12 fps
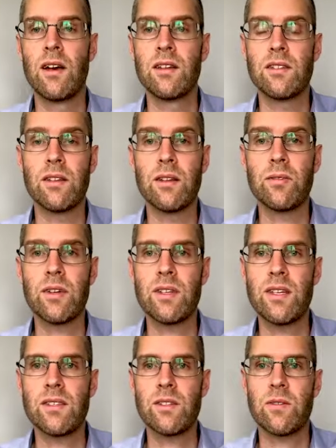Delivering
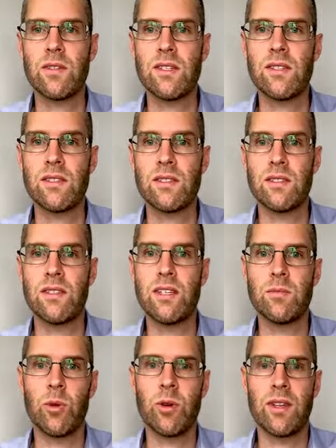these services needs
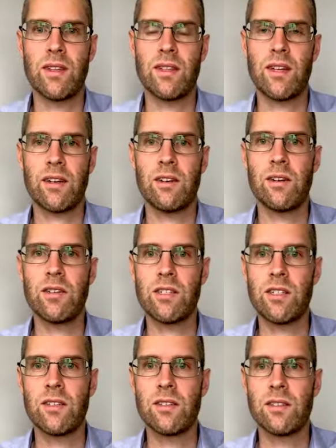more than the
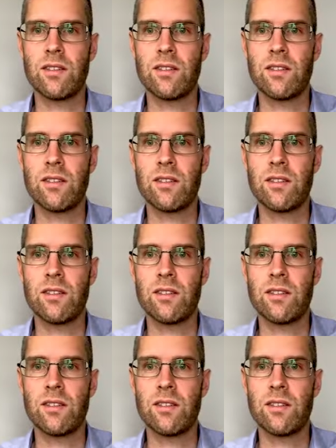technology.